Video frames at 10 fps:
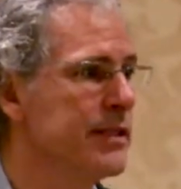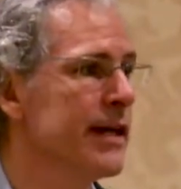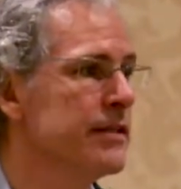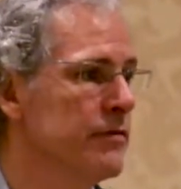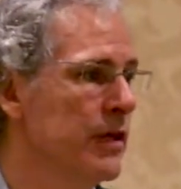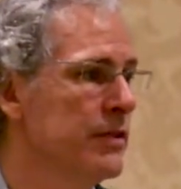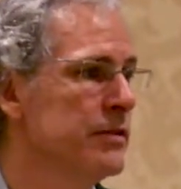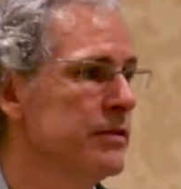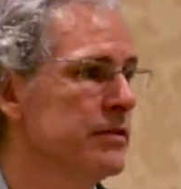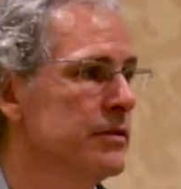activated.
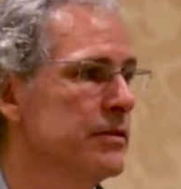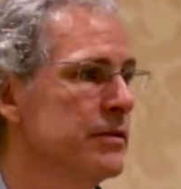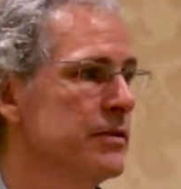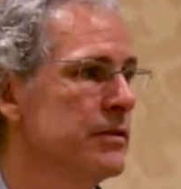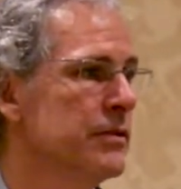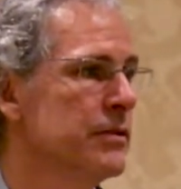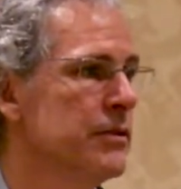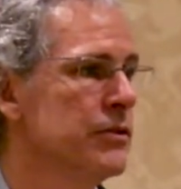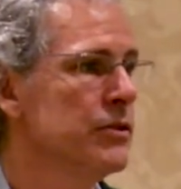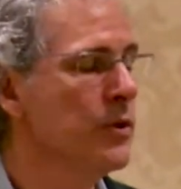
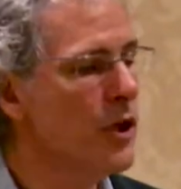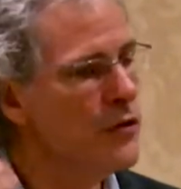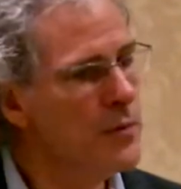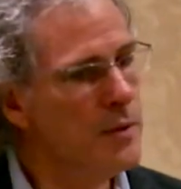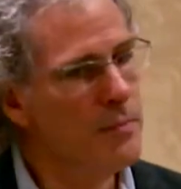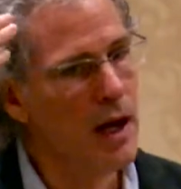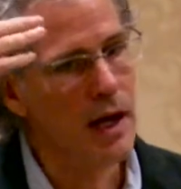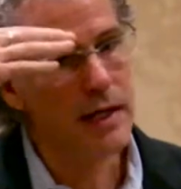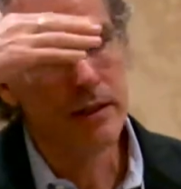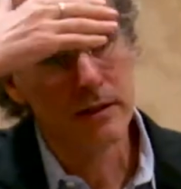So we go from the
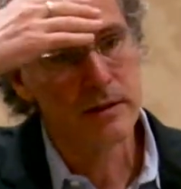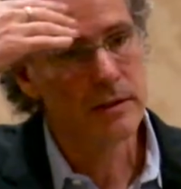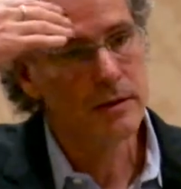mind,